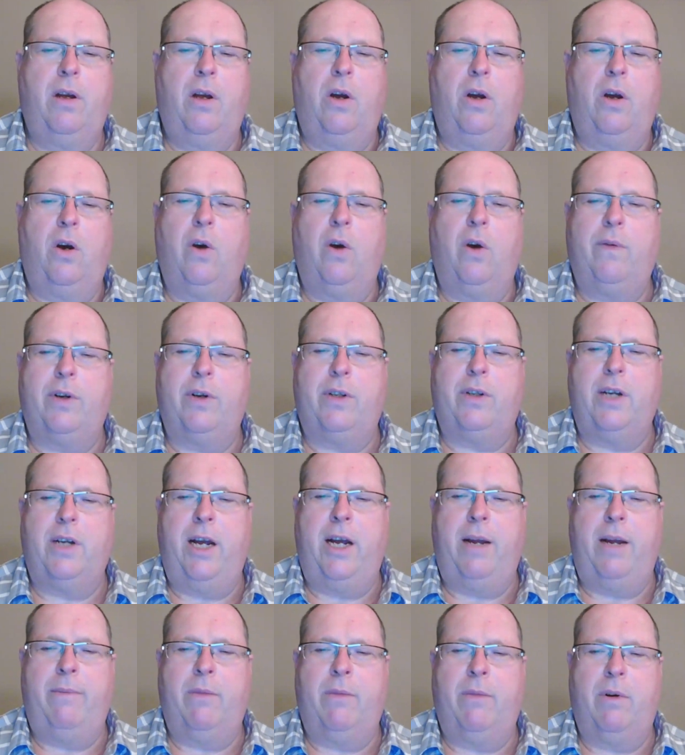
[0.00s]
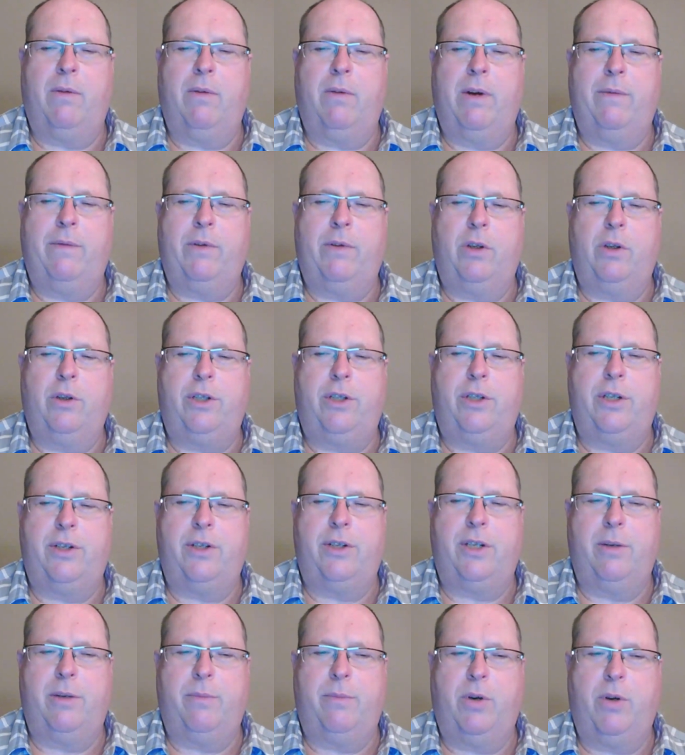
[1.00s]
Over time,
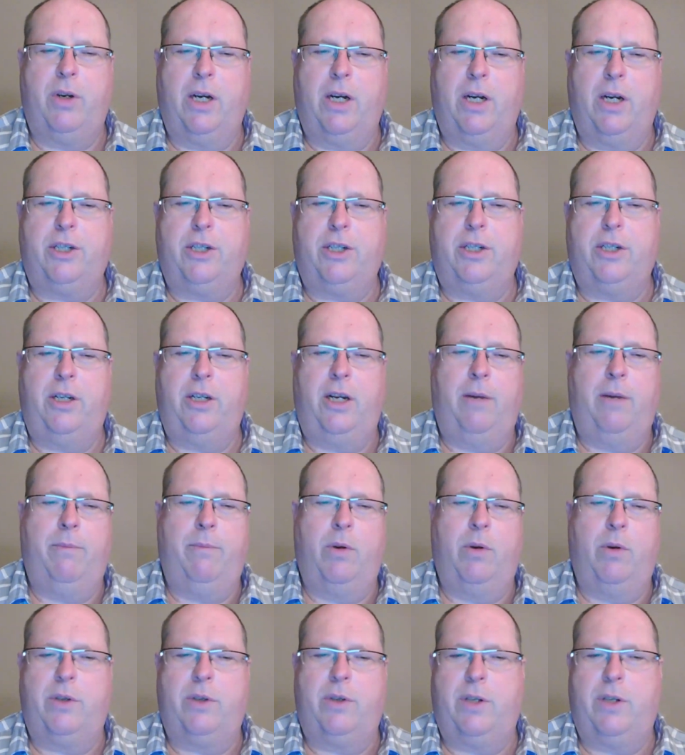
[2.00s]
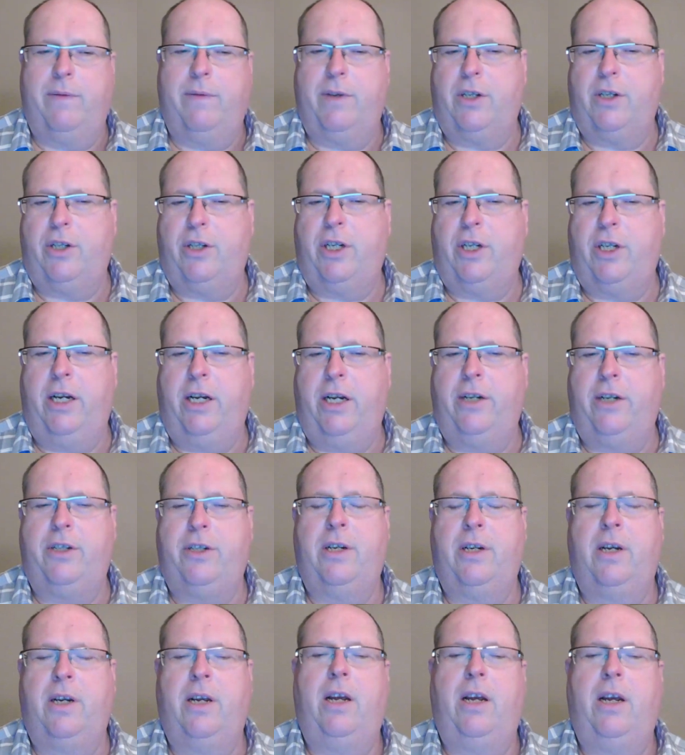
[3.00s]
revolutions in production and modes of
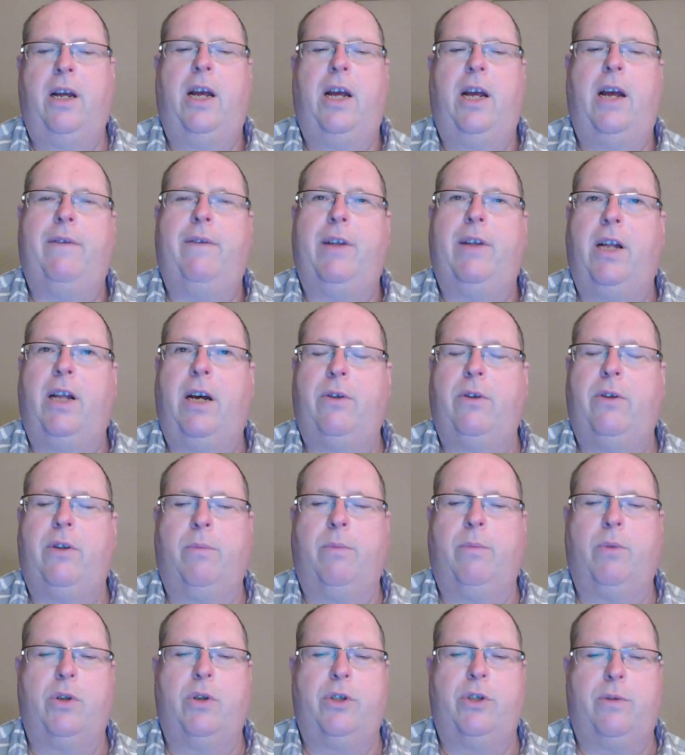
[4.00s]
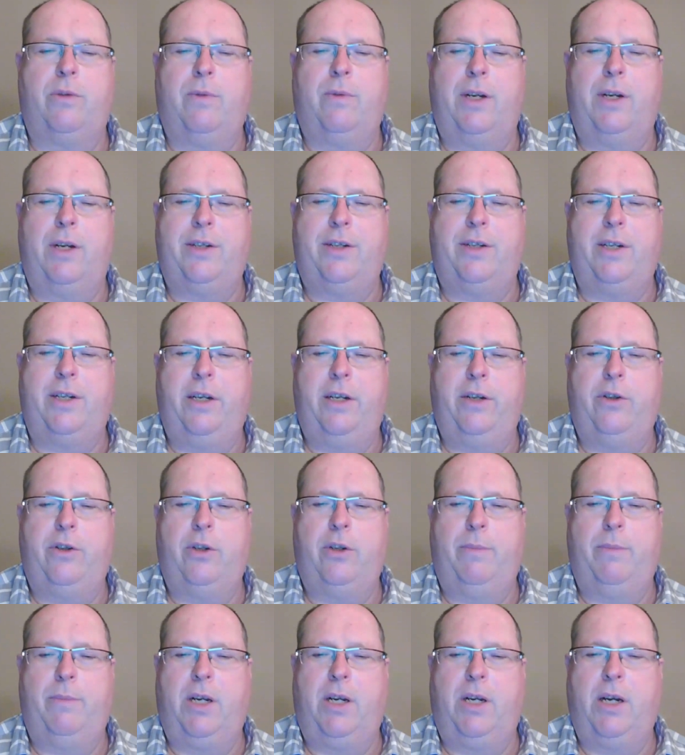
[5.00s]
exchange have allowed the bourgeoisie
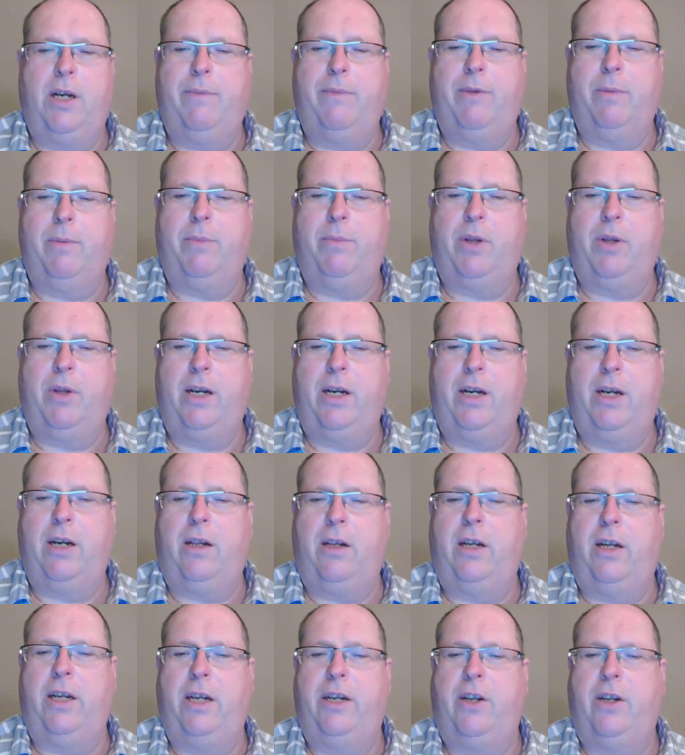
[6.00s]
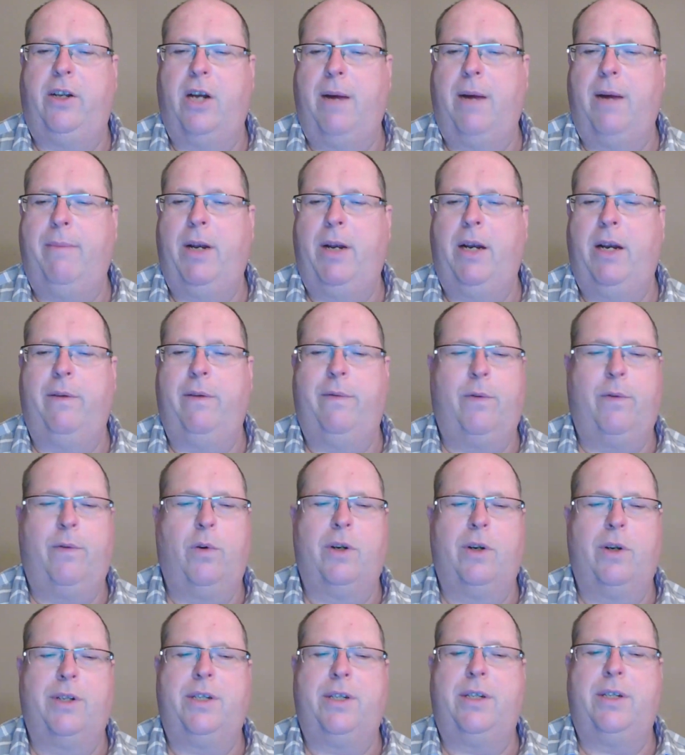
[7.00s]
to become the politically dominant
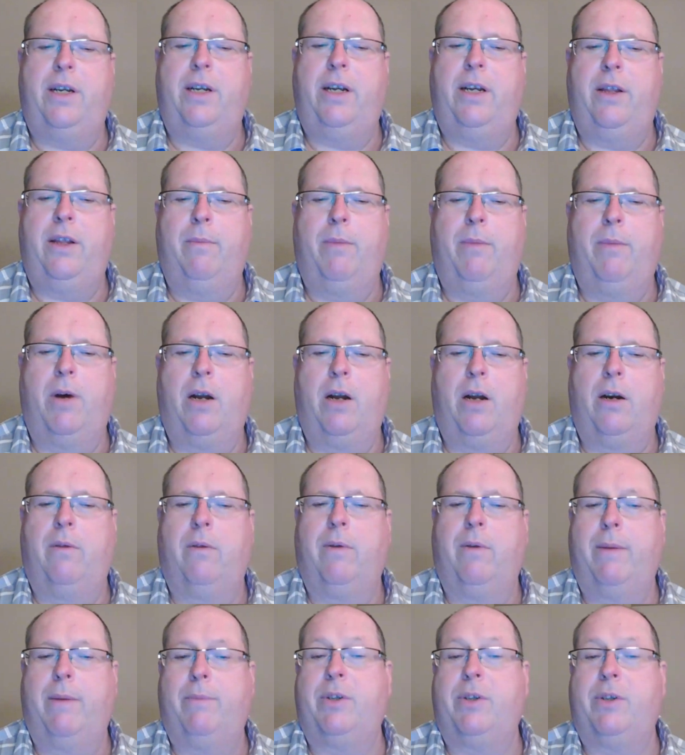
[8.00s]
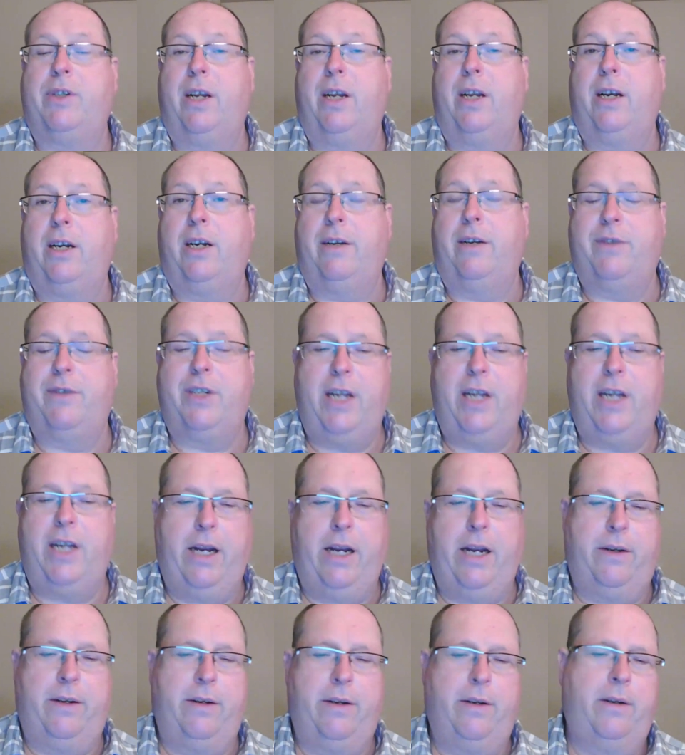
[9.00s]
force in the modern representative
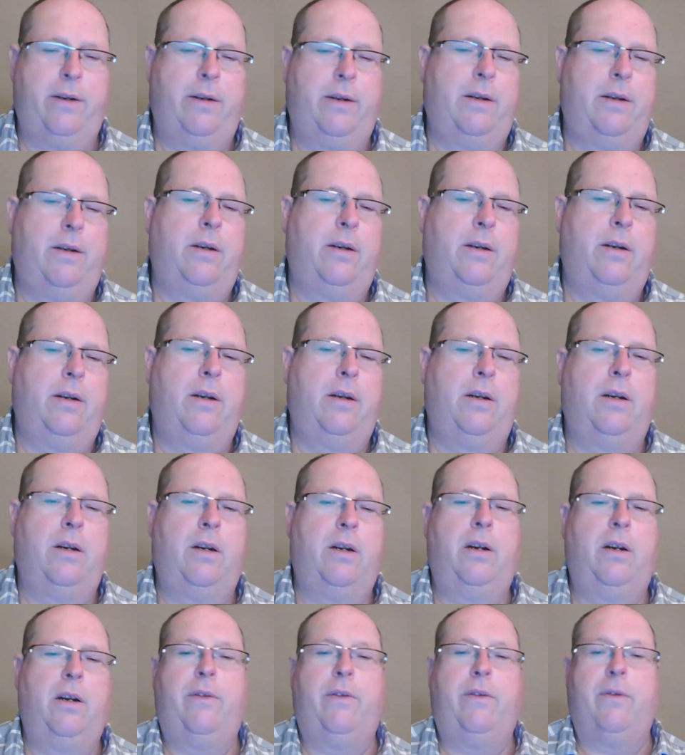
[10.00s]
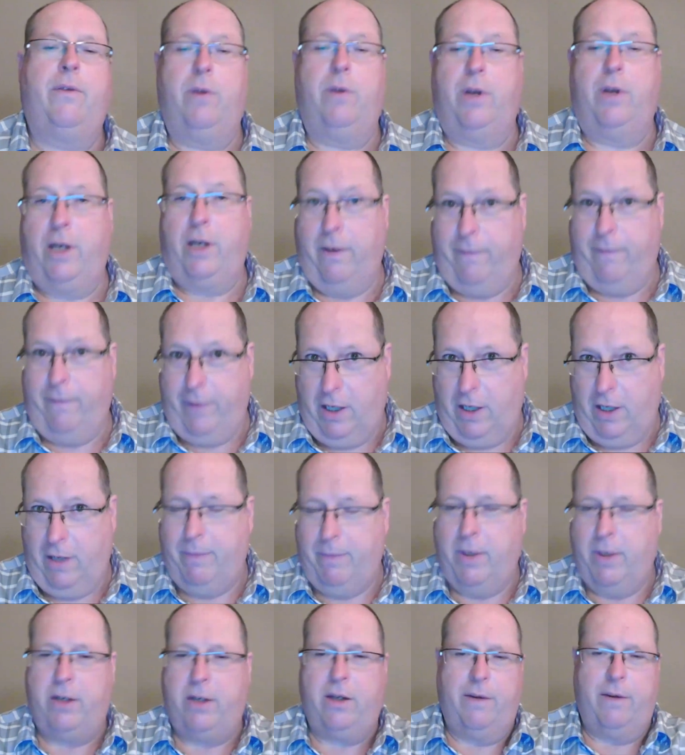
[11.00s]
state, through the
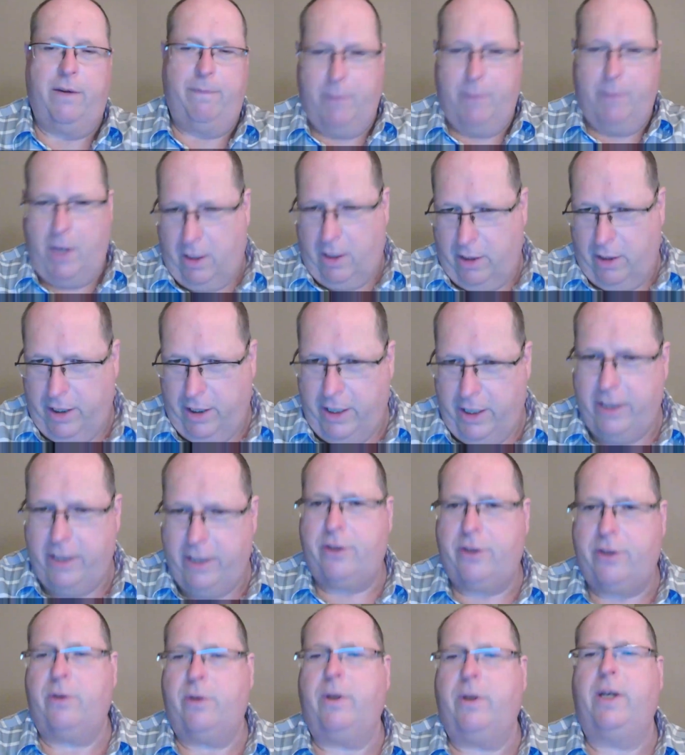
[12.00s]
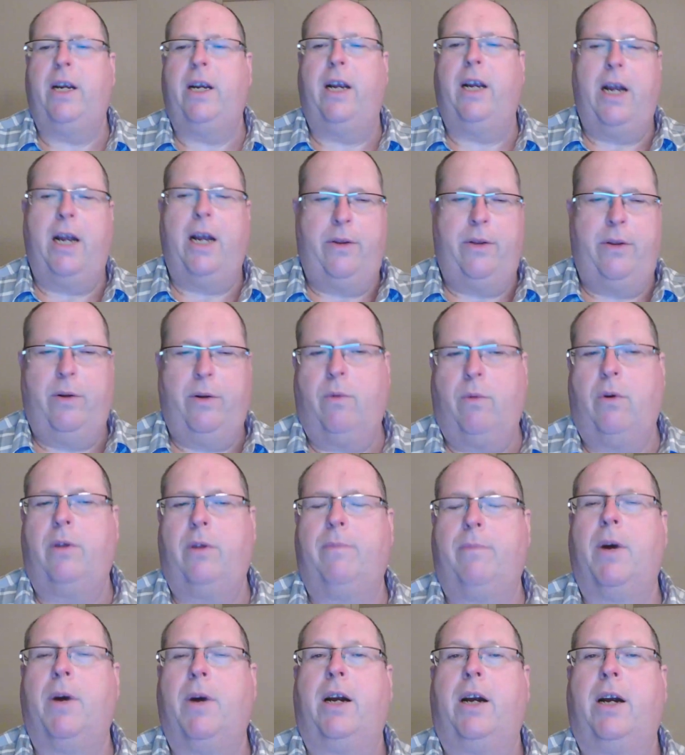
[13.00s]
development of modern industry and the
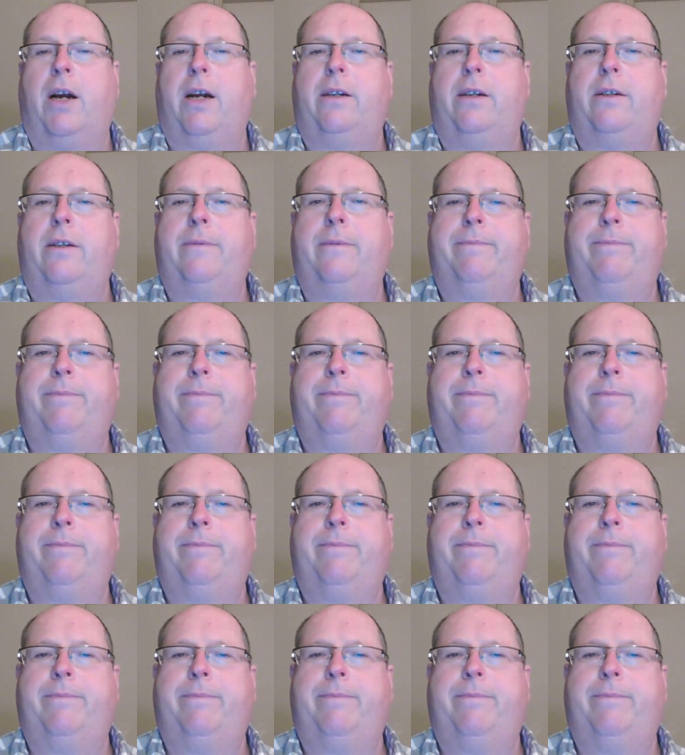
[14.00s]
world market.